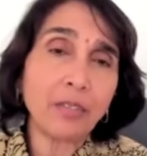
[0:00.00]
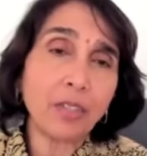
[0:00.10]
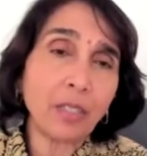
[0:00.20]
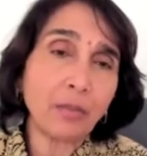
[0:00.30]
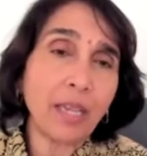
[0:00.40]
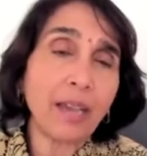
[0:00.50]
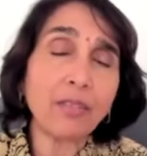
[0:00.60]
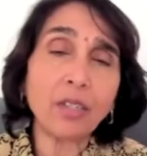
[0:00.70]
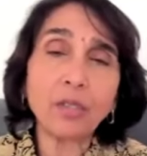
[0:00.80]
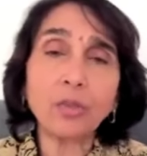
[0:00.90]
and we have
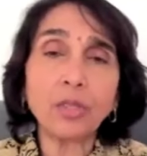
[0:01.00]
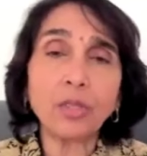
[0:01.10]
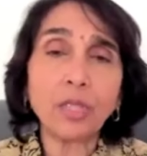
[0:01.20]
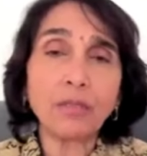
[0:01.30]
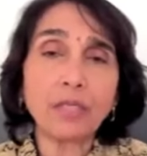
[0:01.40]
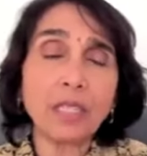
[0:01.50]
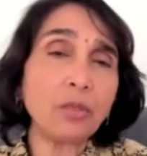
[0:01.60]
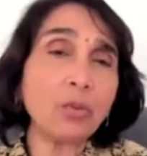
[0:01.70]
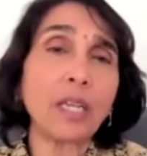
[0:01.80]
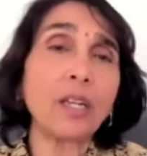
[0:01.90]
heard Gurudev say, you
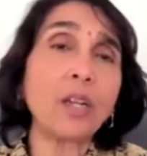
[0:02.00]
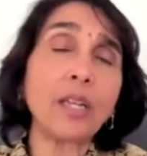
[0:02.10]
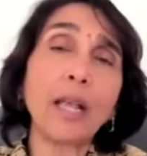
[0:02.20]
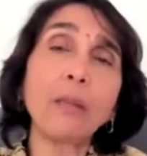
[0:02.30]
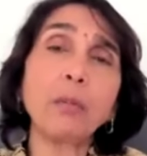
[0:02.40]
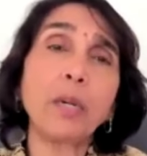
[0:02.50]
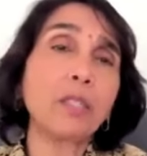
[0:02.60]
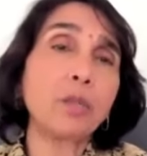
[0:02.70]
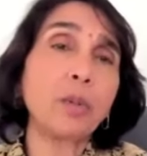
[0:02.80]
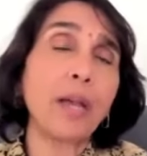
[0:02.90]
cannot help but
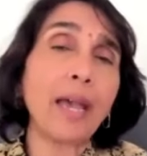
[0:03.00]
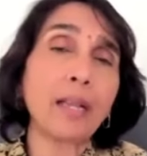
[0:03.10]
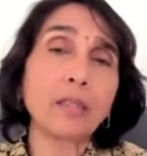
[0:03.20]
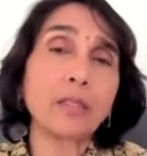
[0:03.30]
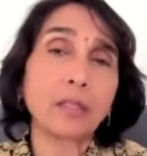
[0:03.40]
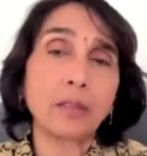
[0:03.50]
to act.